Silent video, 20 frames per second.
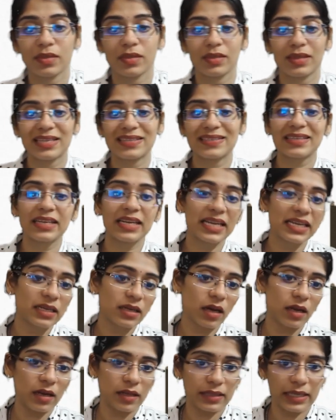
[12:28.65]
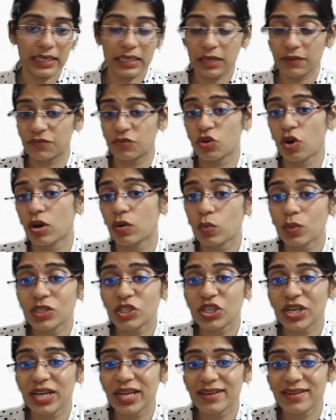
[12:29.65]
this green color that I have drawn, which
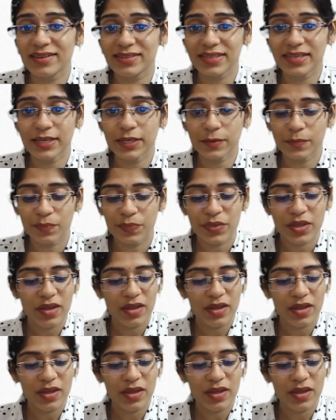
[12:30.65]
layer is it?